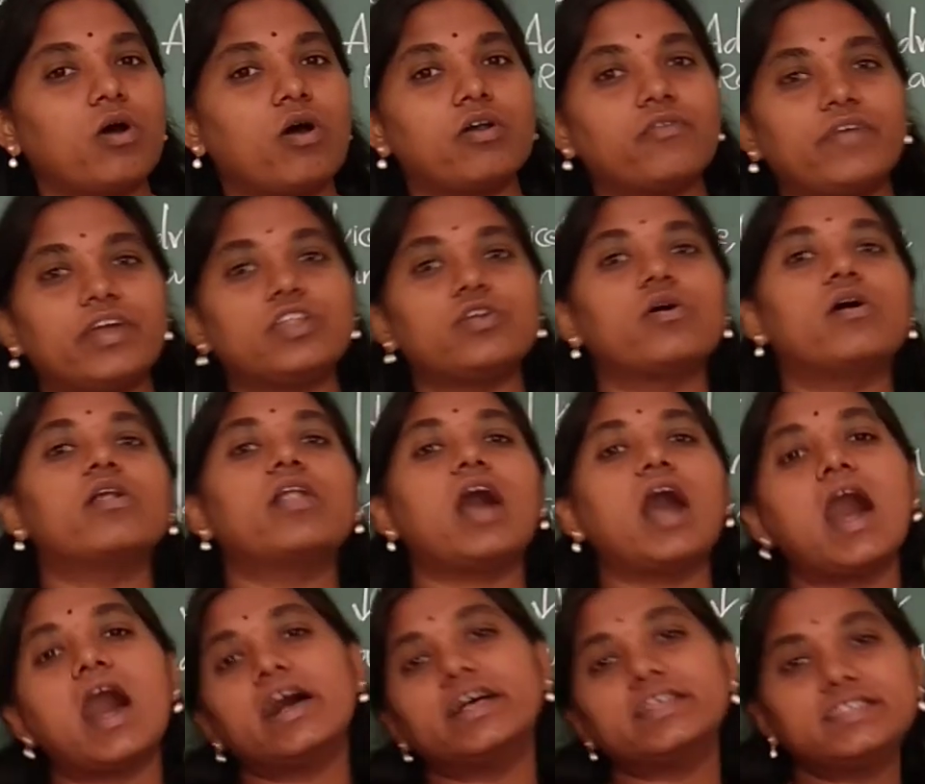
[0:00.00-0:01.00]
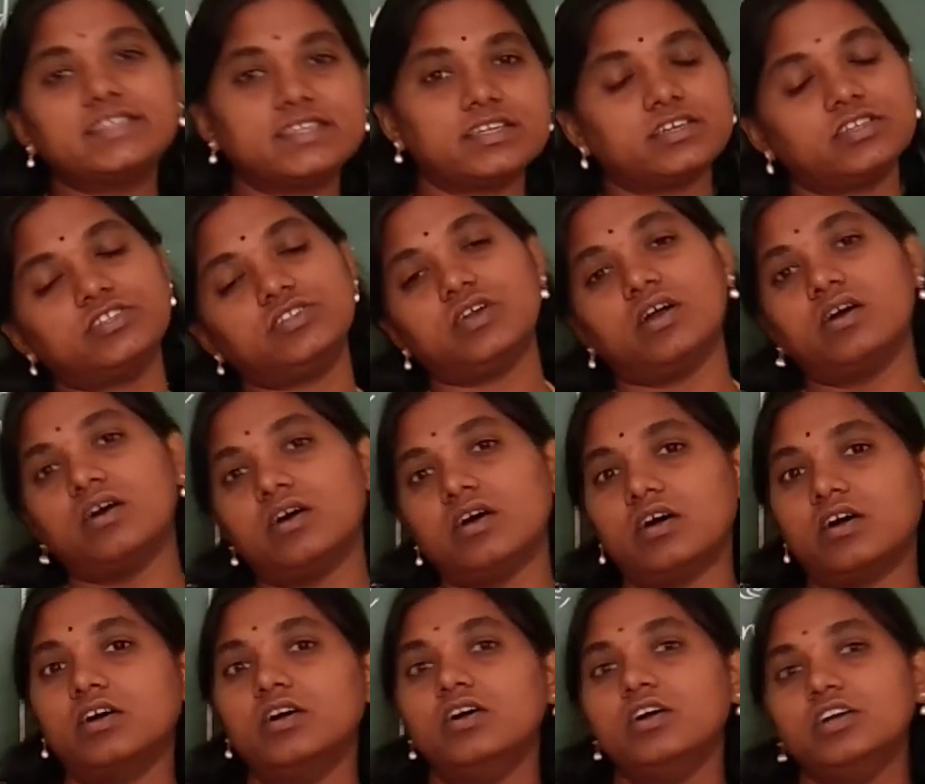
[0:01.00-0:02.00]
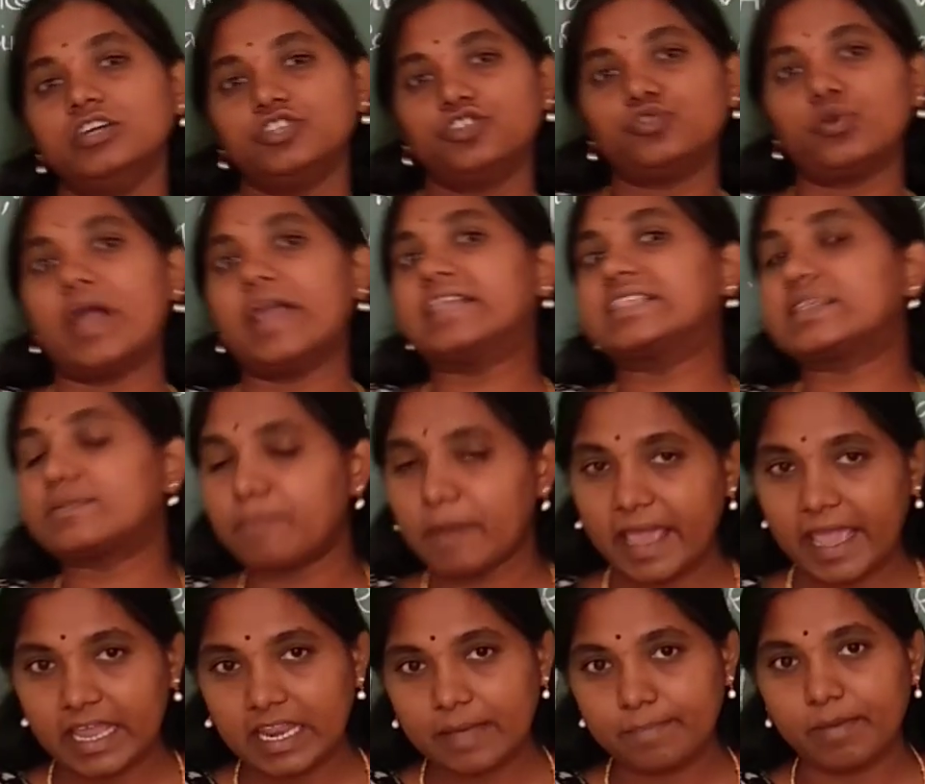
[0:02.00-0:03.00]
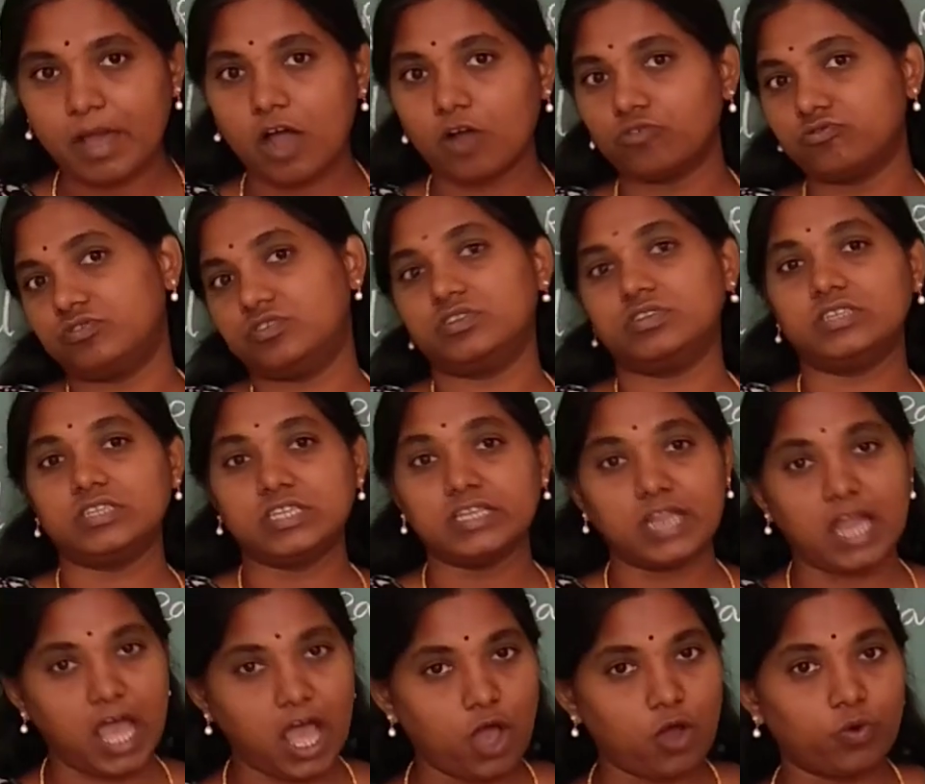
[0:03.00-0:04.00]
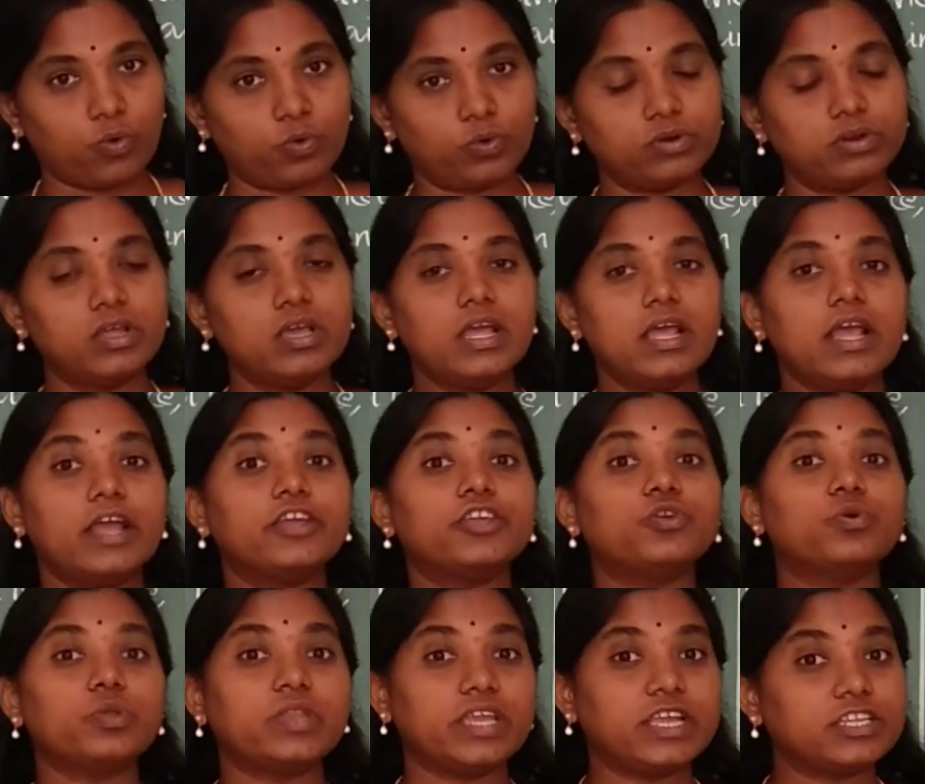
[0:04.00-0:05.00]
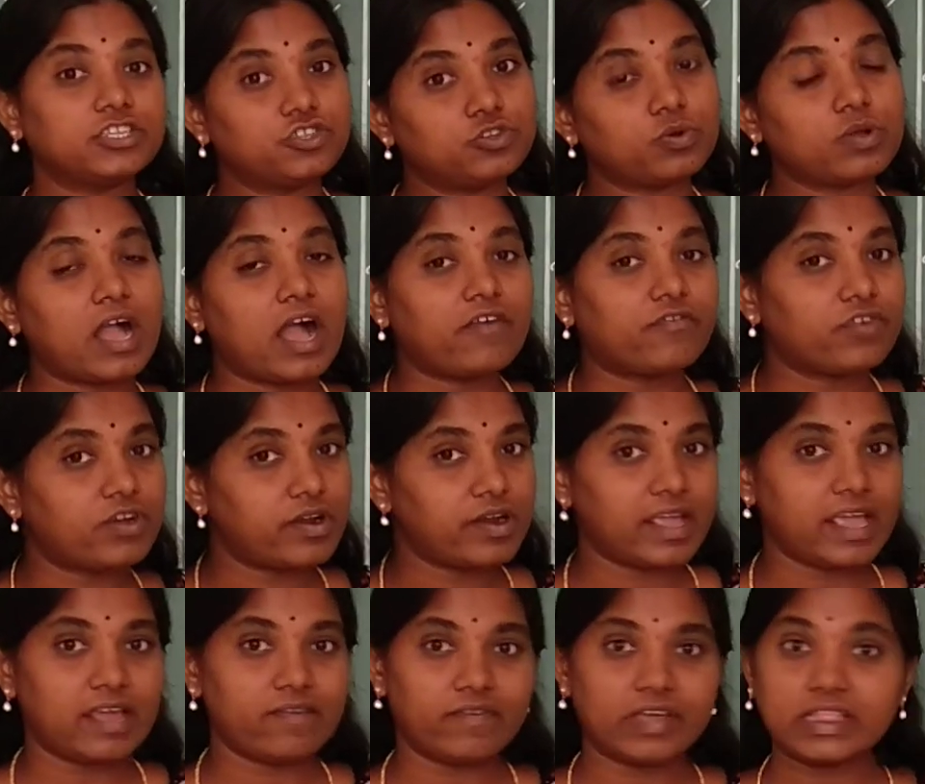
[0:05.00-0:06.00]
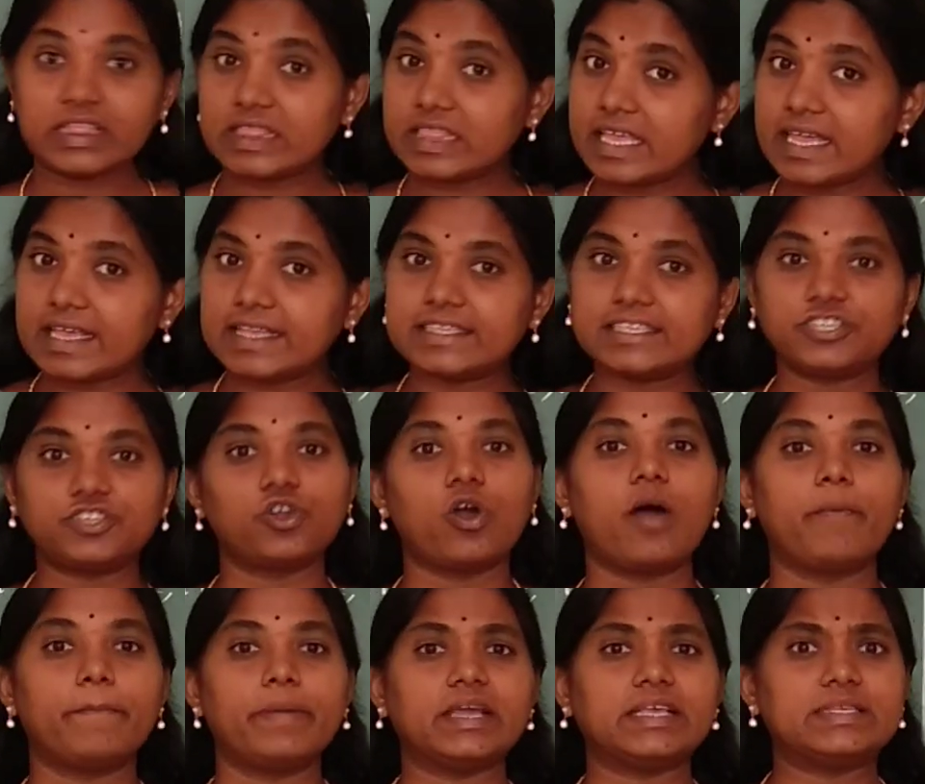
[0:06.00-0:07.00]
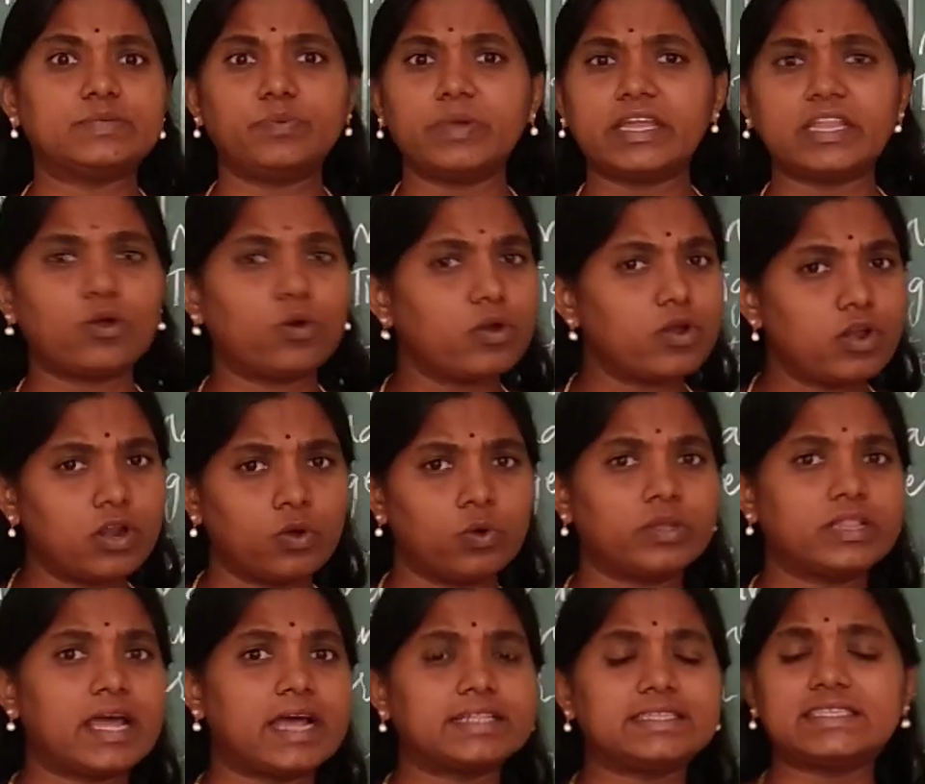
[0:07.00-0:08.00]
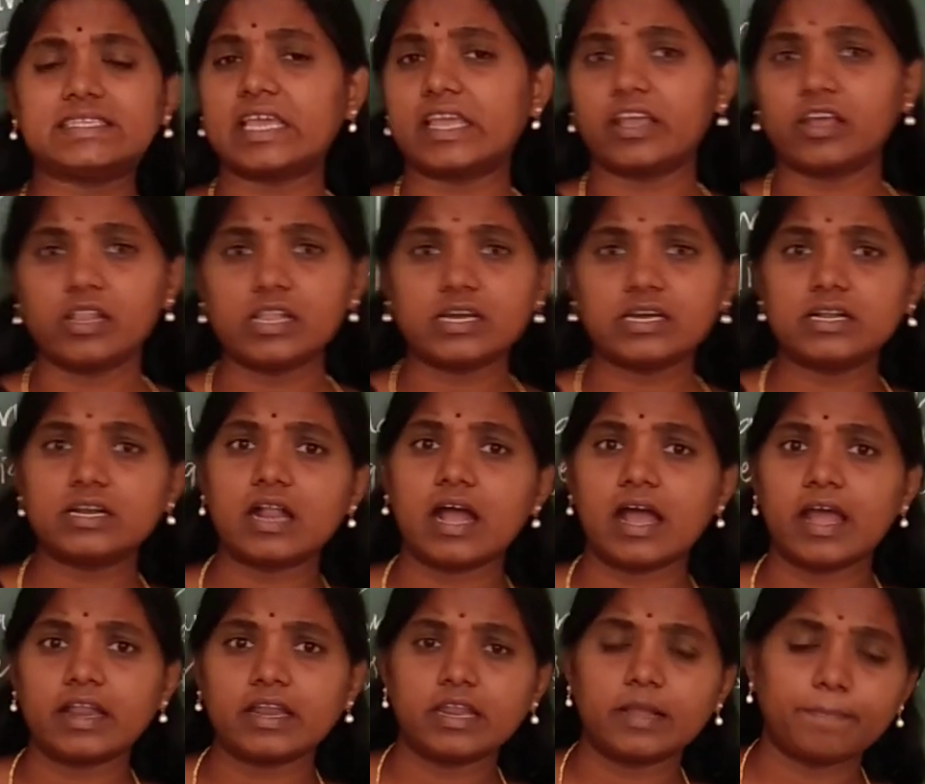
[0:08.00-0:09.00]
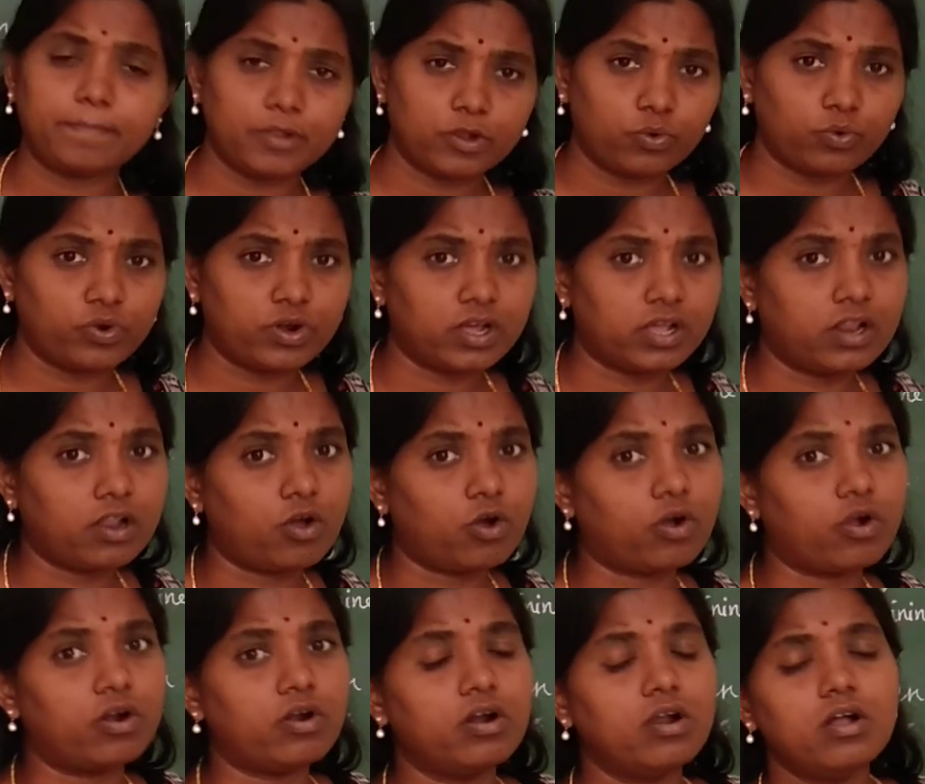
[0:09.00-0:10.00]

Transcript: or when you are asked to explain about noun, you need to cover even these topics. We don't know that singular and plural, or